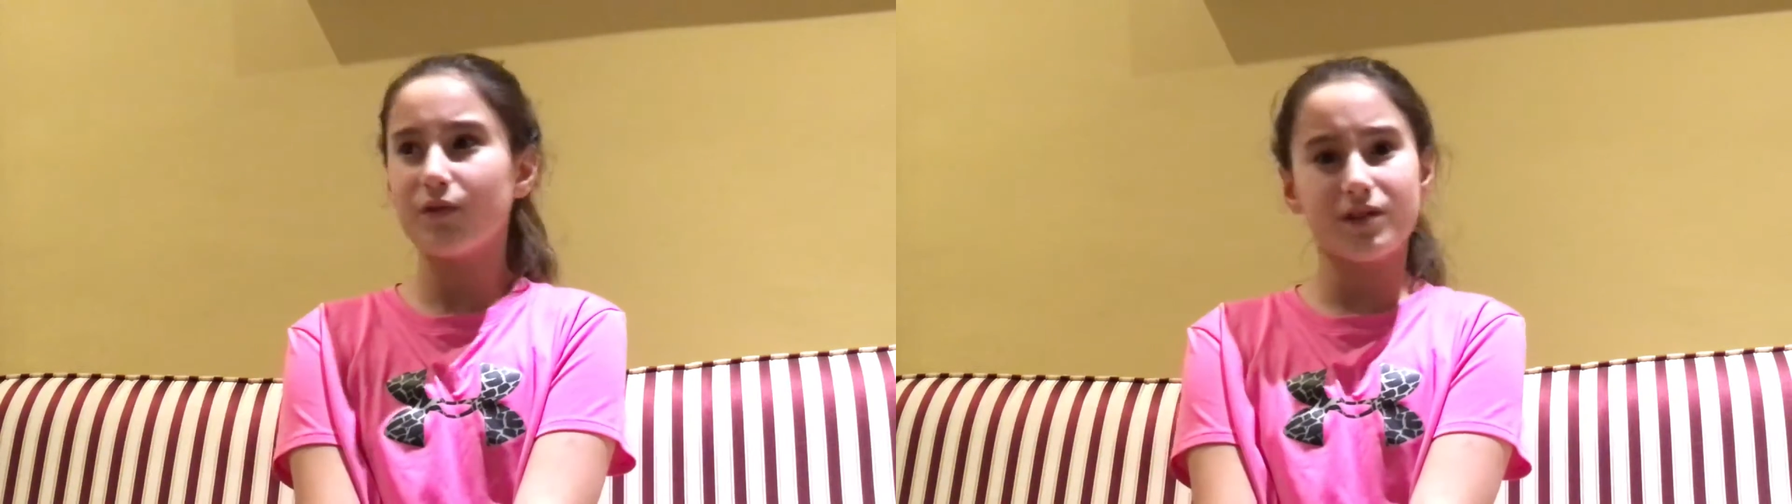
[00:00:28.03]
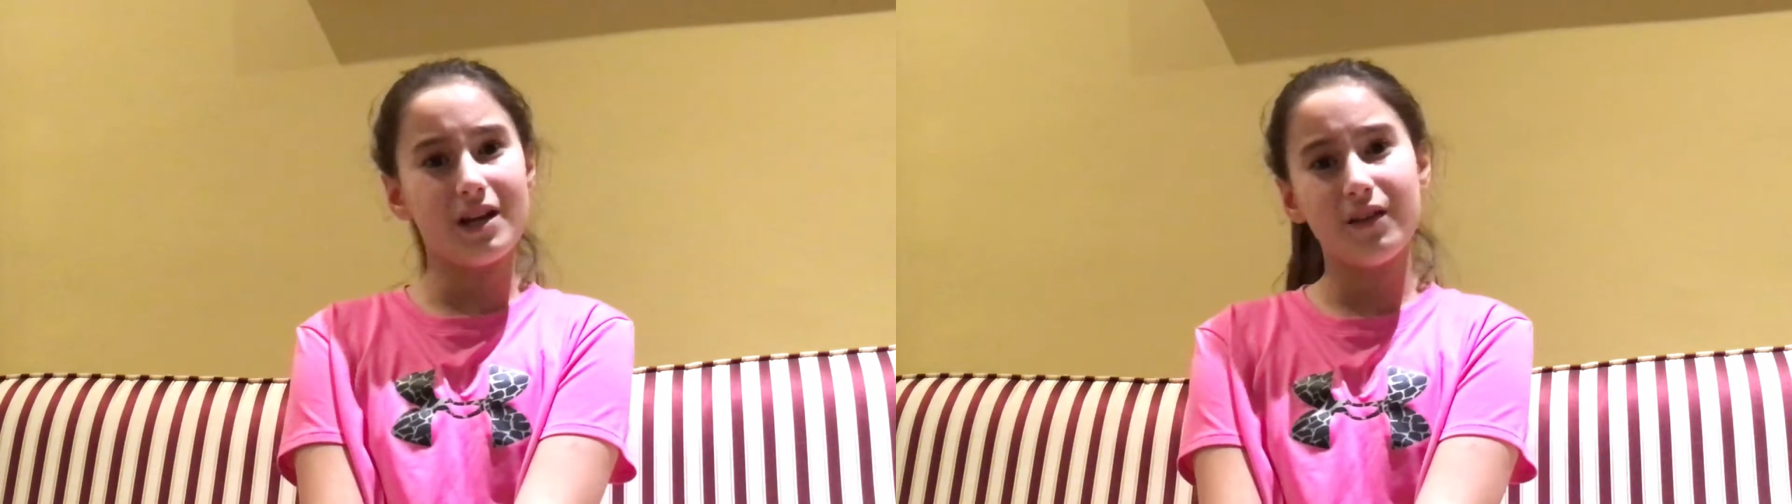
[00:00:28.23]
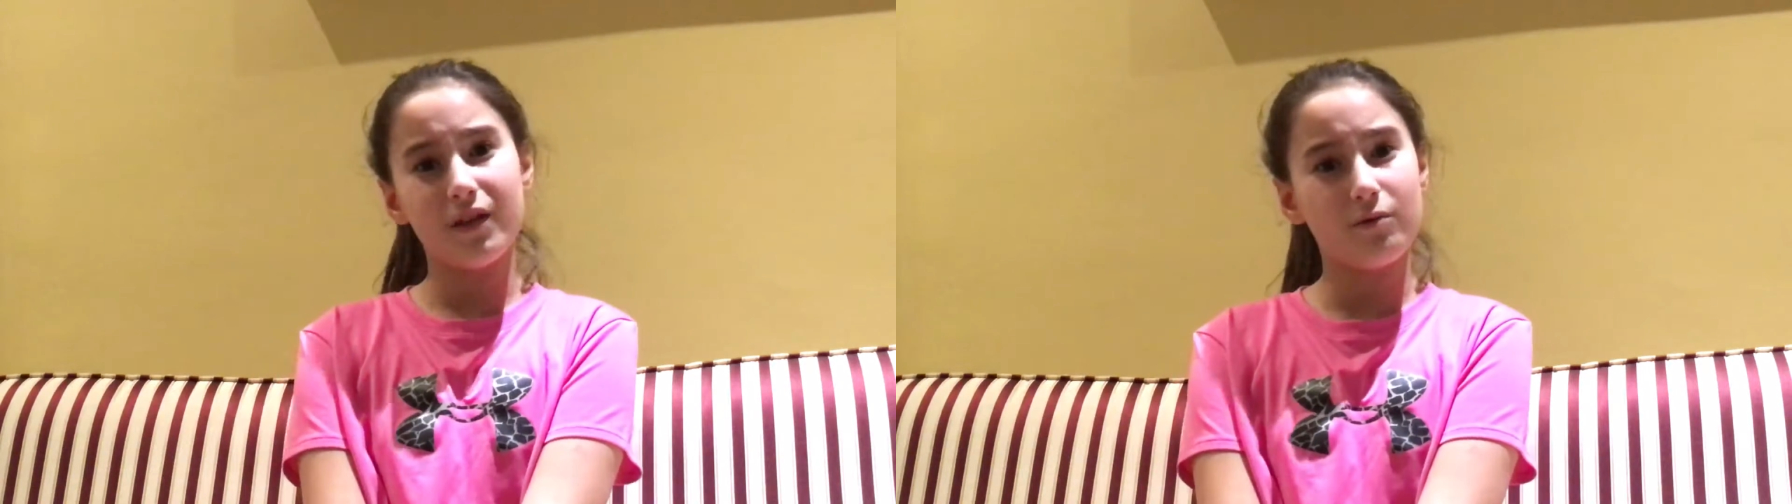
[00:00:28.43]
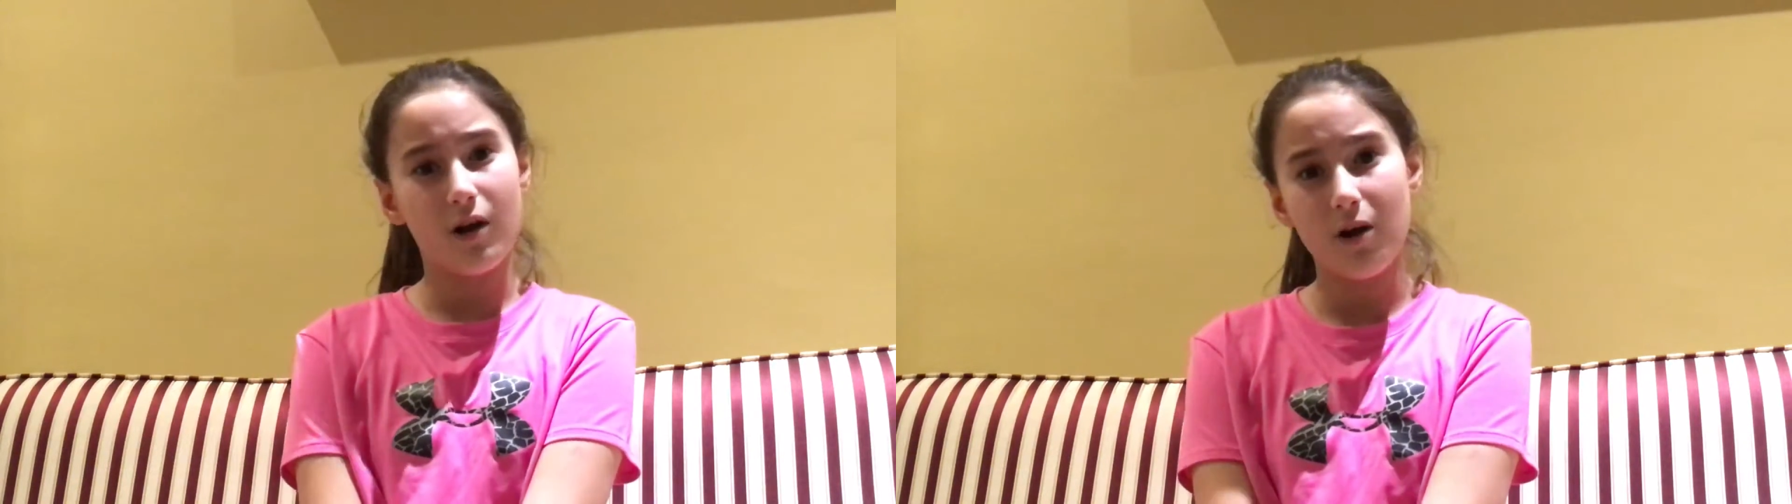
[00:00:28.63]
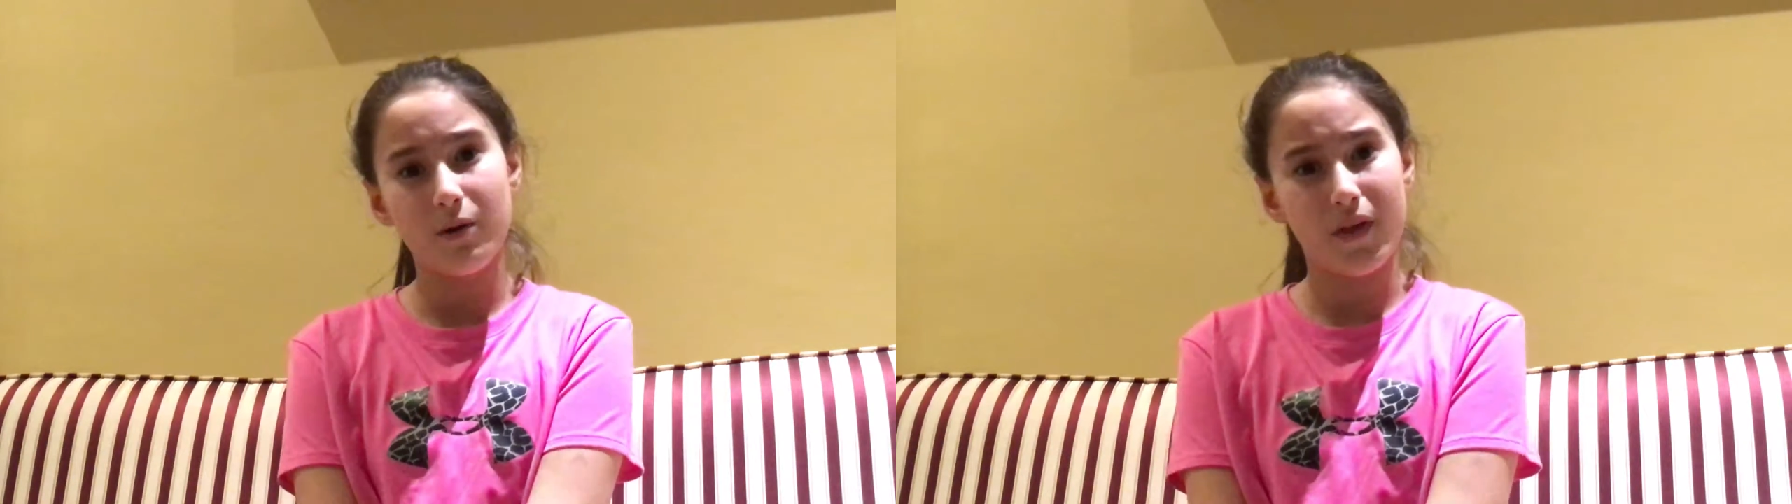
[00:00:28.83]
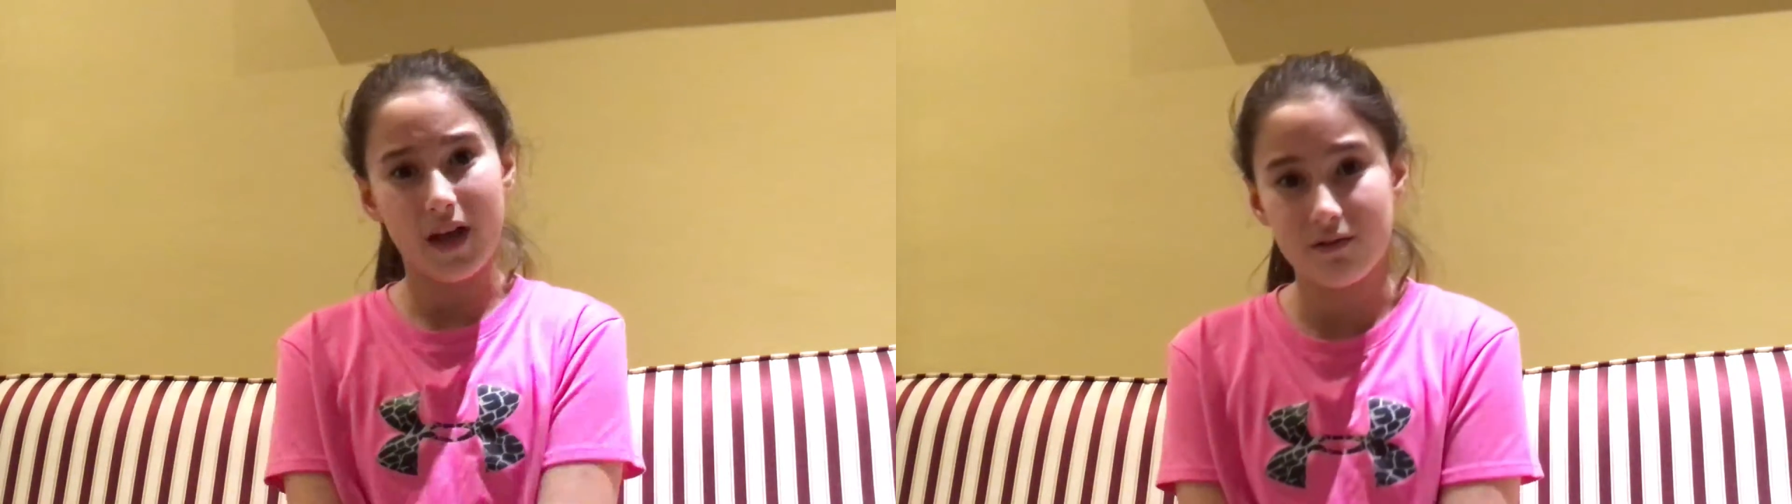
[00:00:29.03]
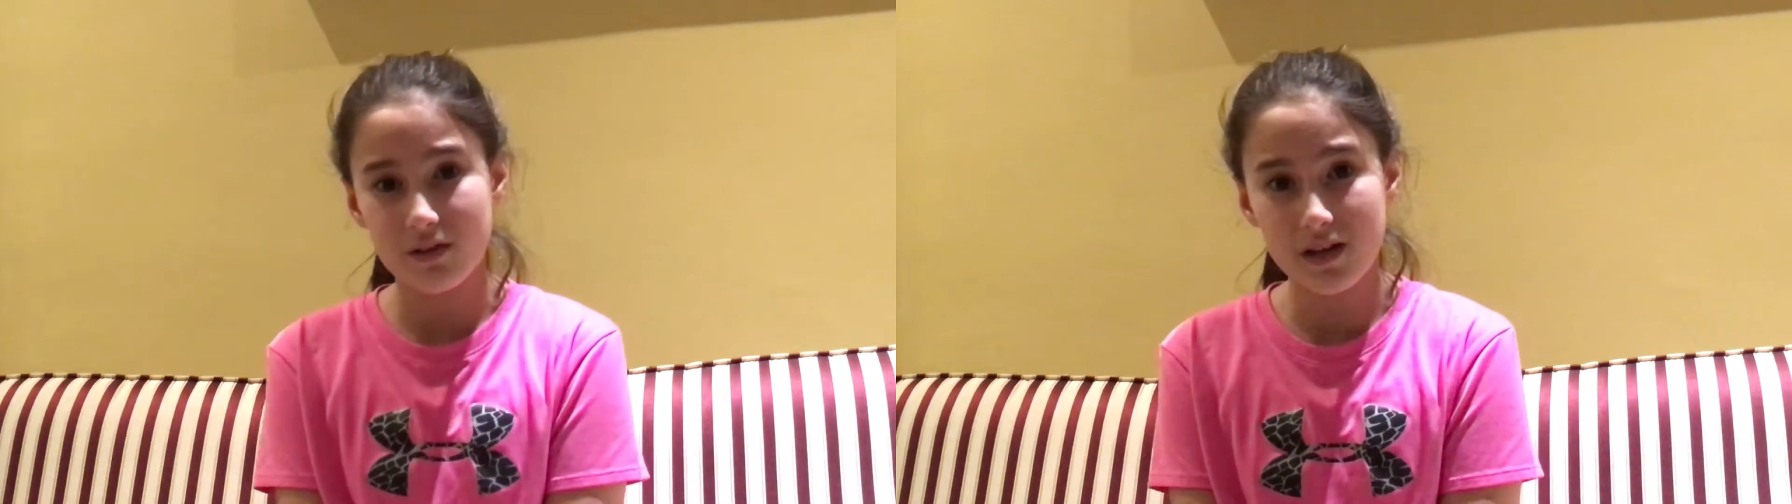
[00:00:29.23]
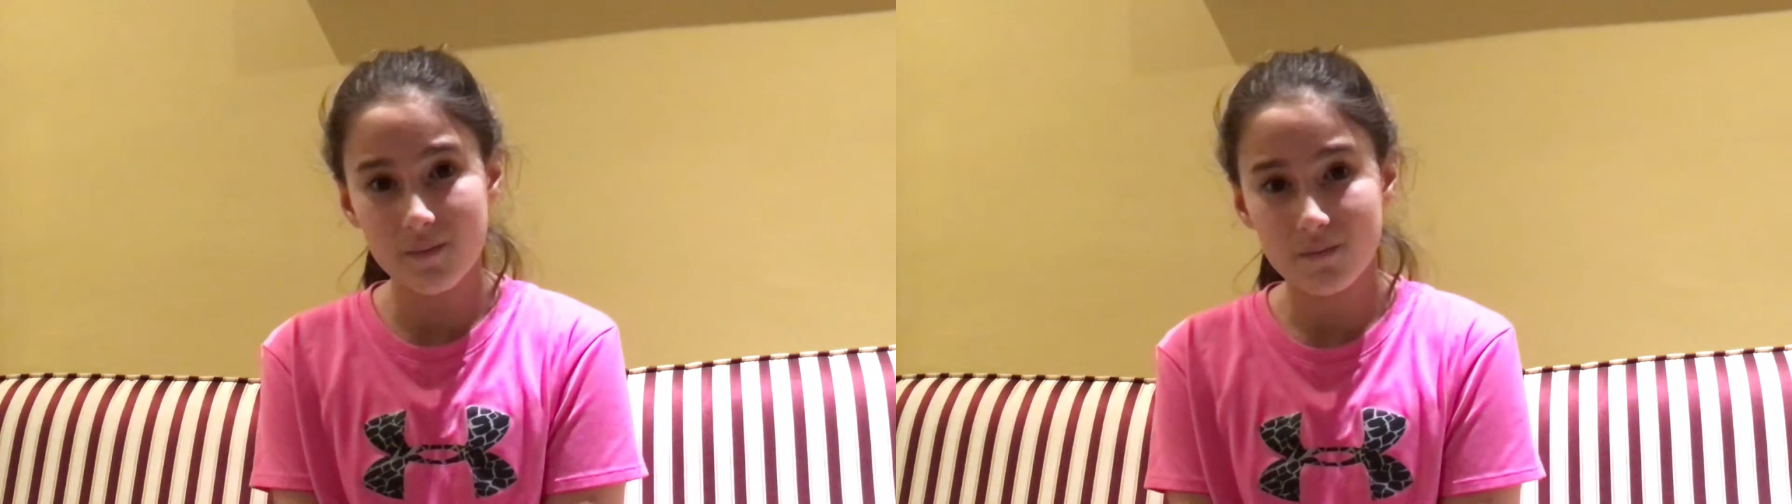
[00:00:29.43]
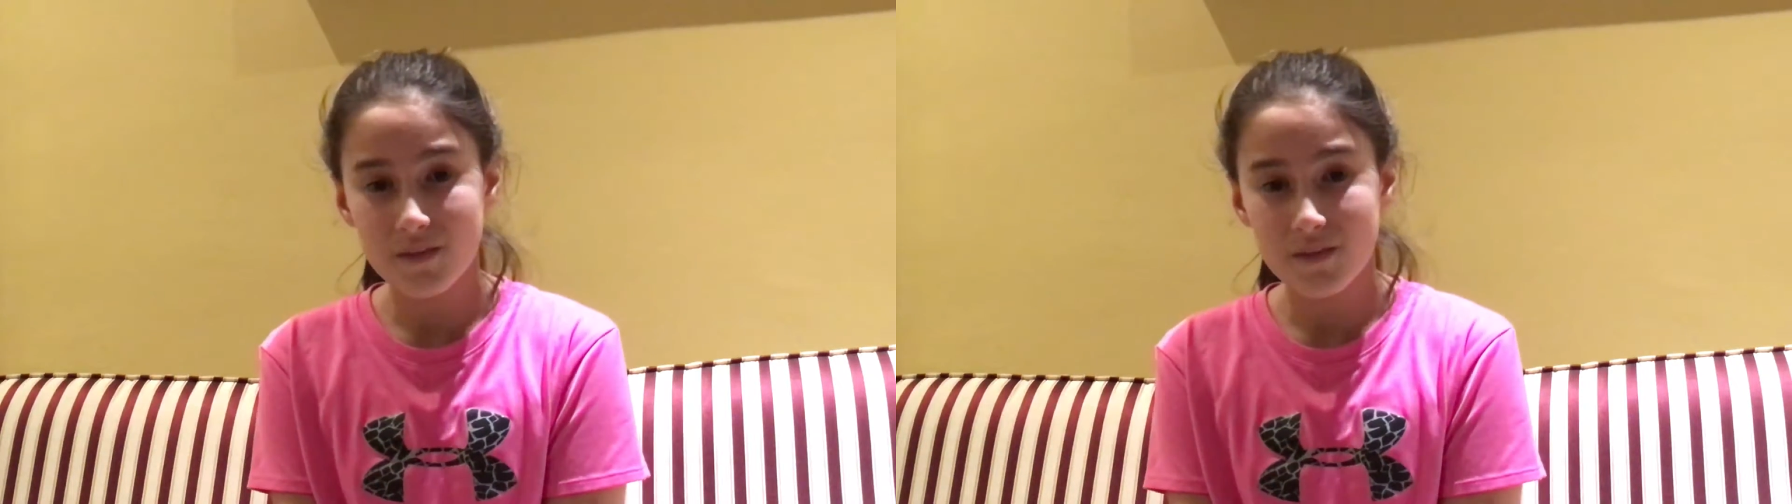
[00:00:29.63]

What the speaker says: if there's anything wrong with Henry?"